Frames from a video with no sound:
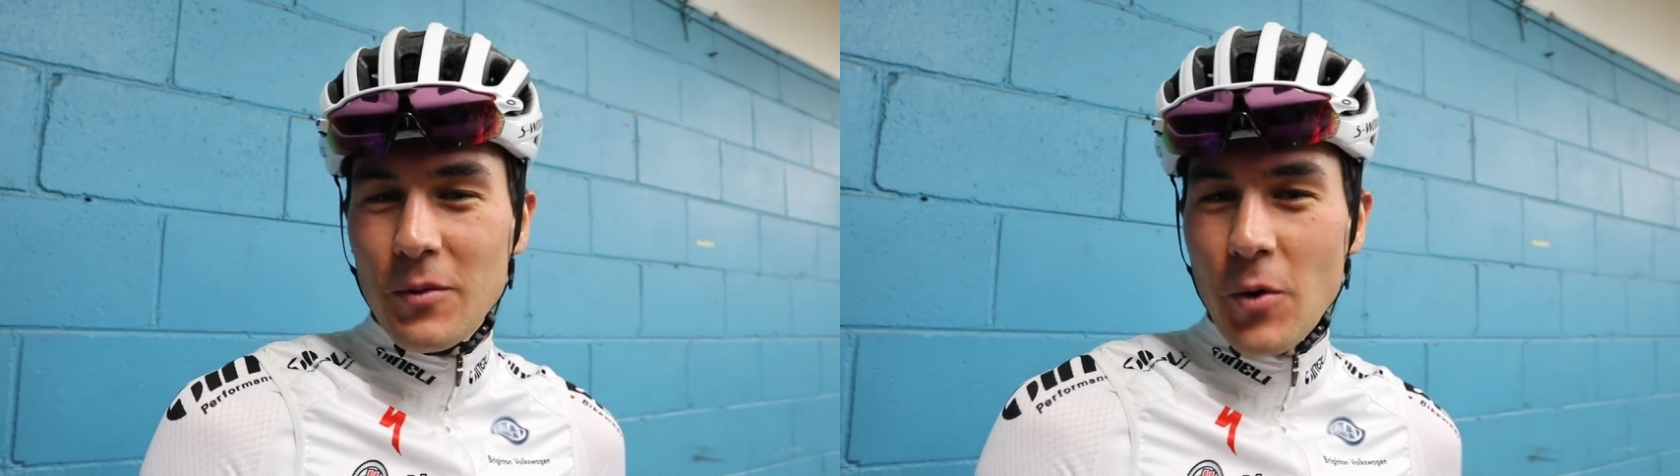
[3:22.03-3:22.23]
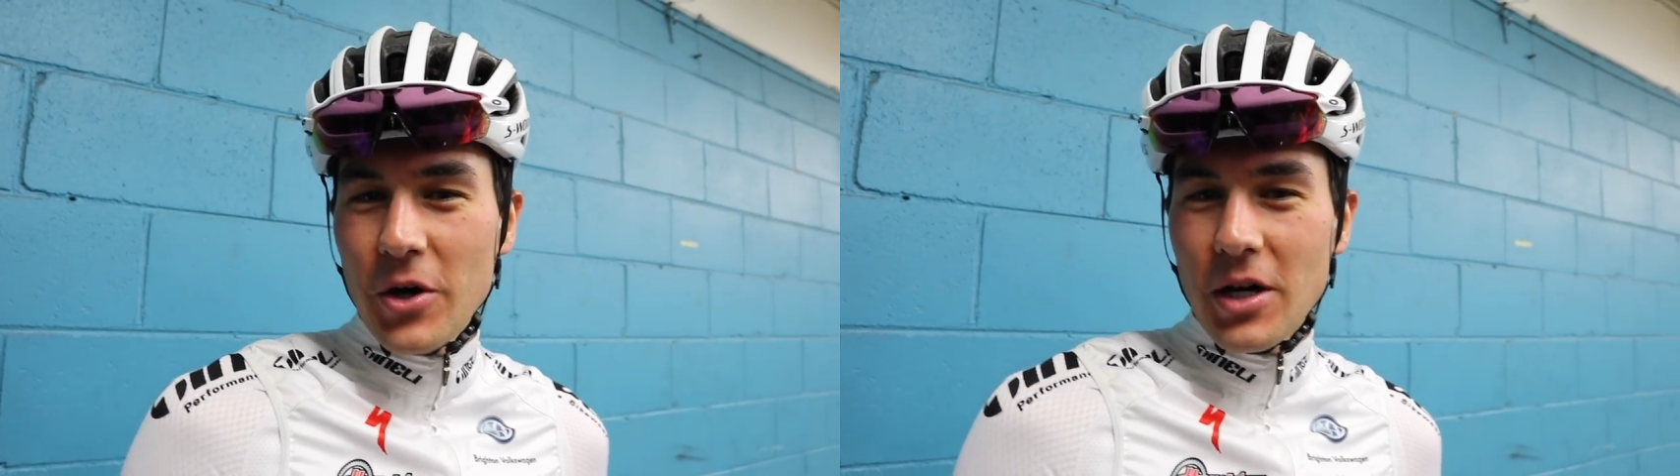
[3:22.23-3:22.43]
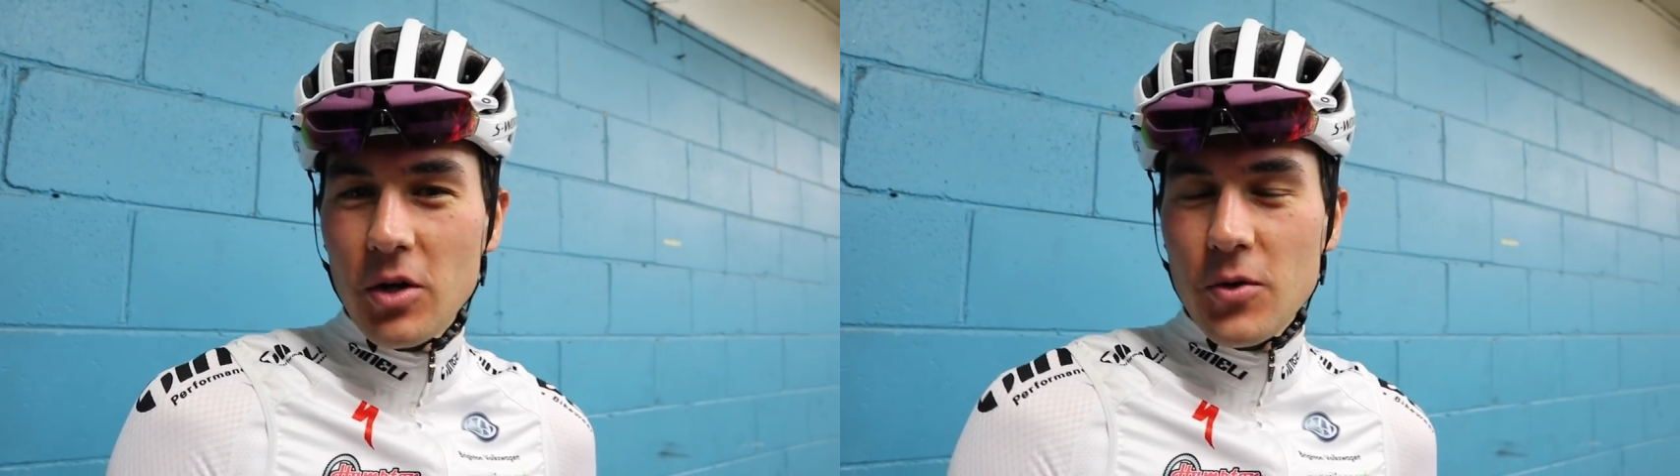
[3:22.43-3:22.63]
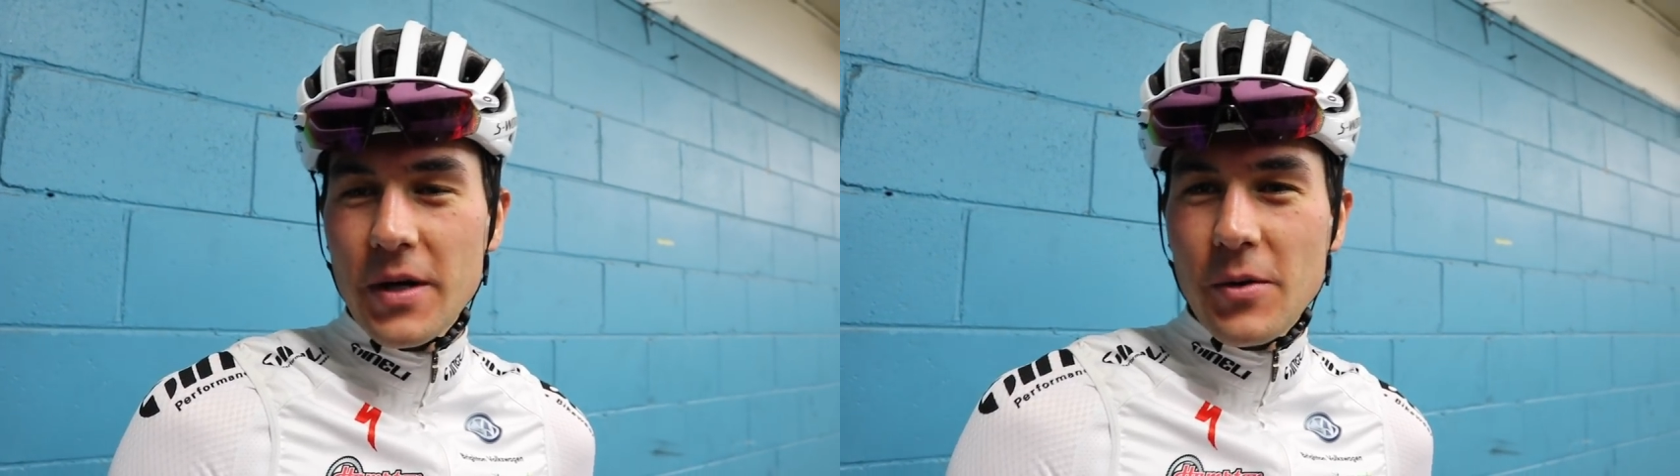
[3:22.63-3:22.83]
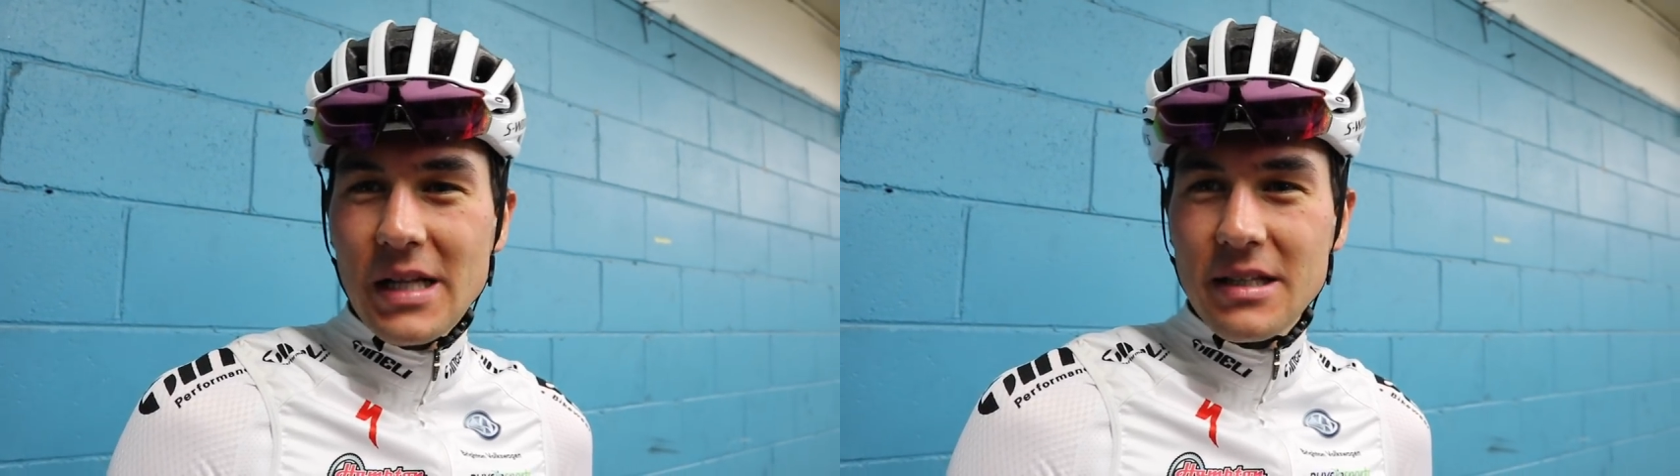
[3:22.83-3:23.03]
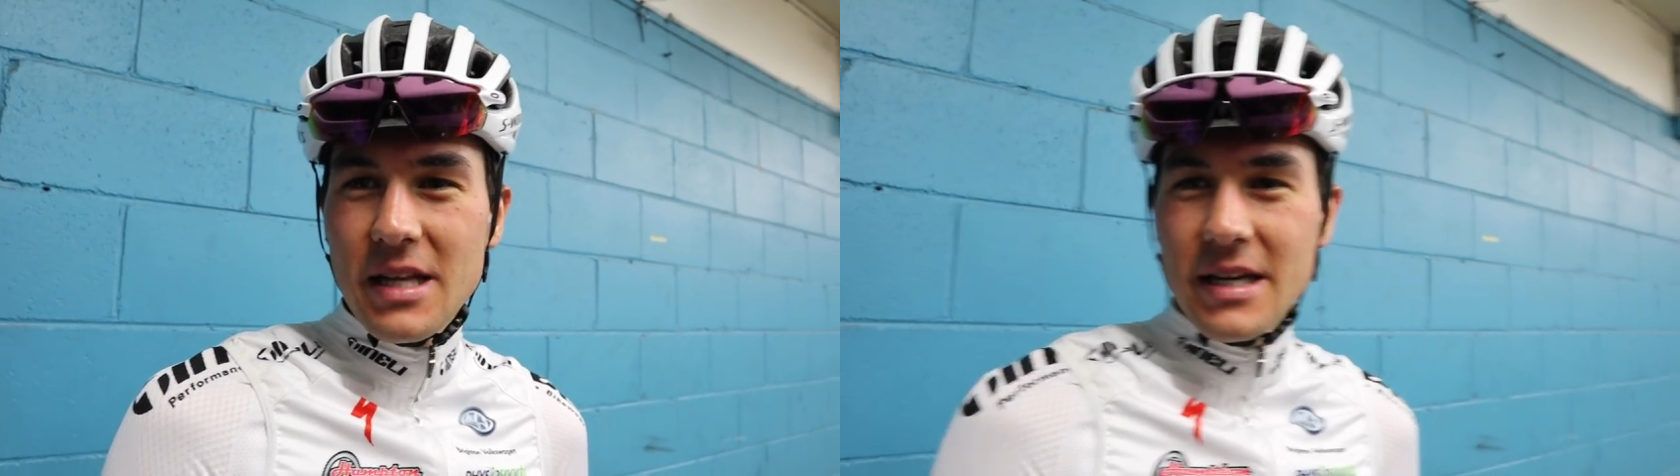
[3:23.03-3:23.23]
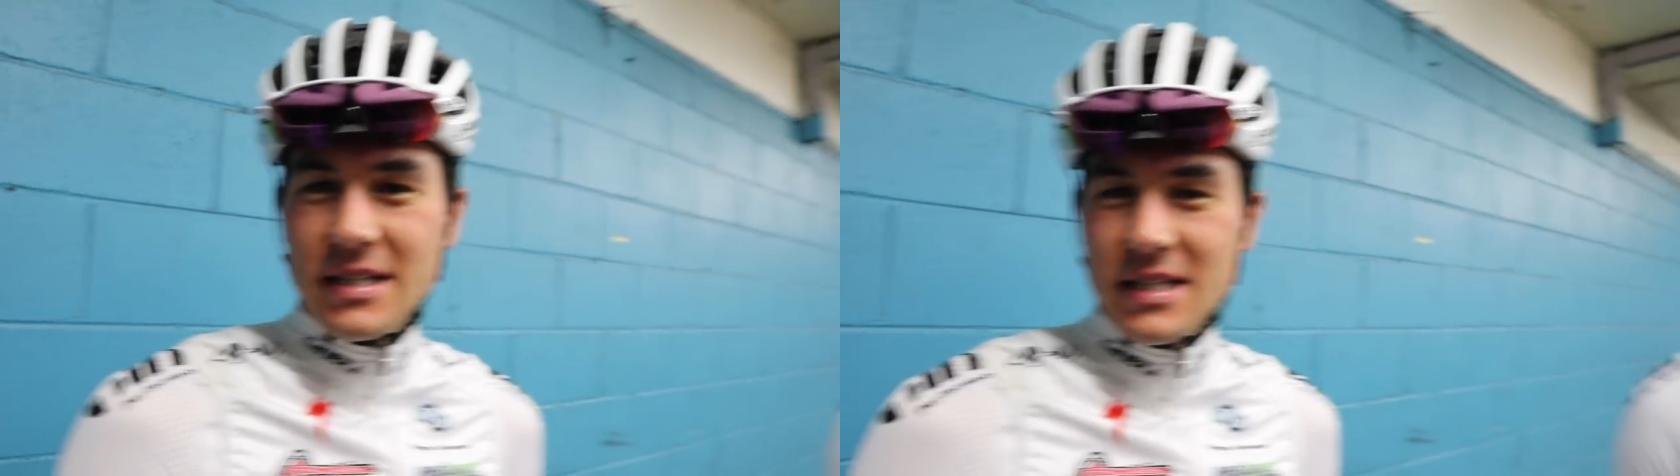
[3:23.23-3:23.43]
worked out quite well in the end.